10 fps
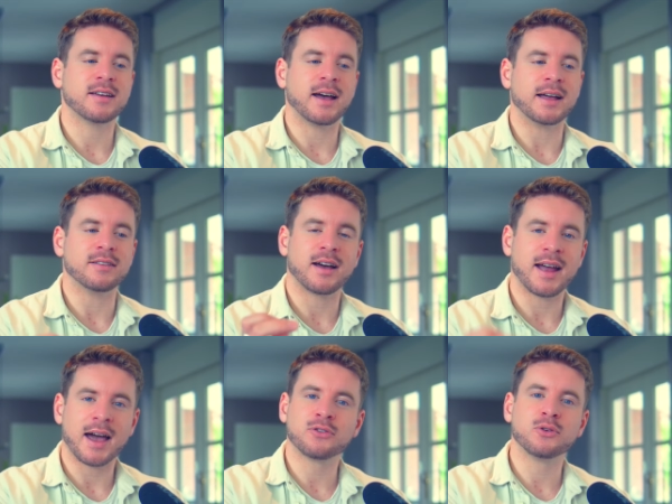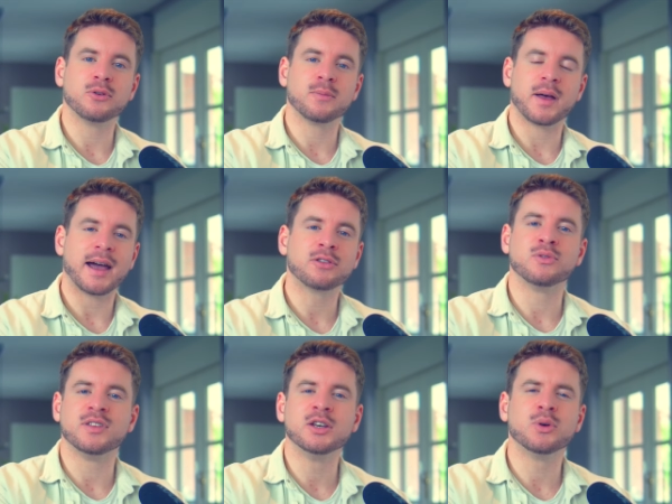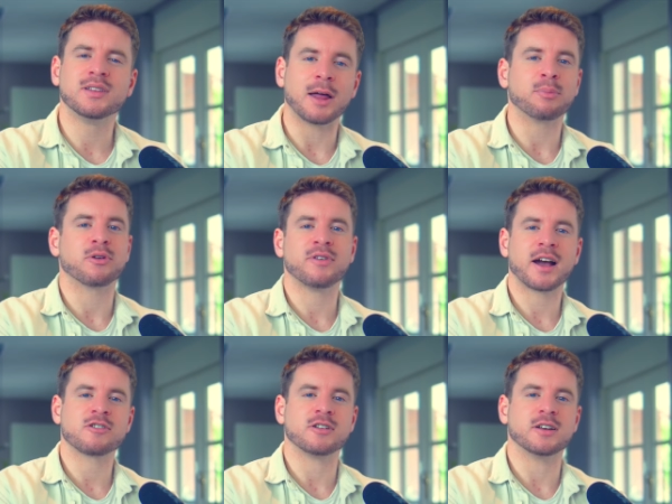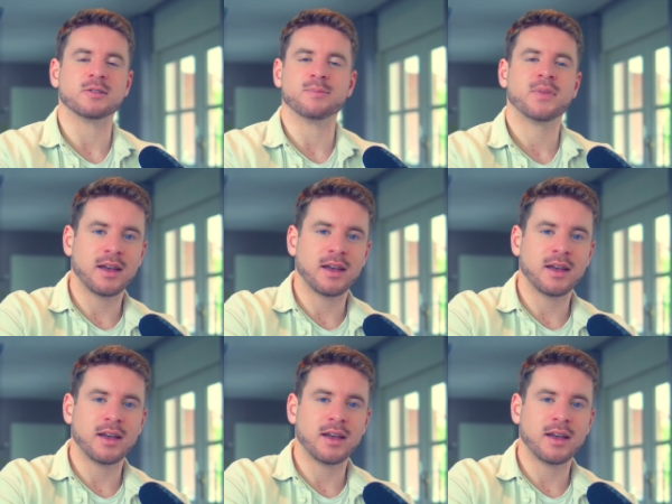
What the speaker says: And I had to deal with that perfectionism.